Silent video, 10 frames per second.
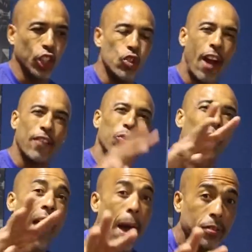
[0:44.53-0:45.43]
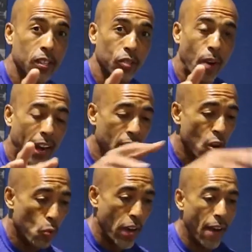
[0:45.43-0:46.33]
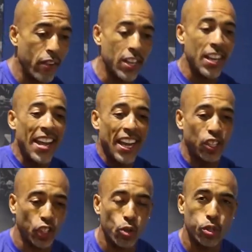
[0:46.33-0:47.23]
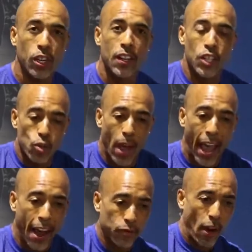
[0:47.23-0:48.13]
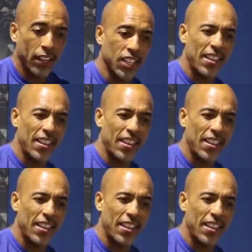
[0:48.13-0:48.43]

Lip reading: So you have three options, right? With every excuse you have, right?